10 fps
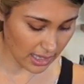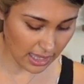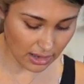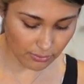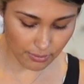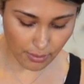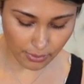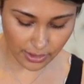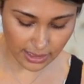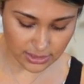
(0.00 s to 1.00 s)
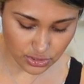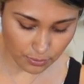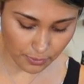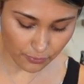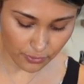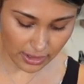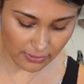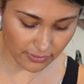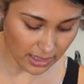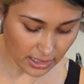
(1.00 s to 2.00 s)
Again, remember it's super
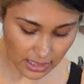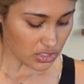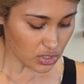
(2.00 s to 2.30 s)
forgiving.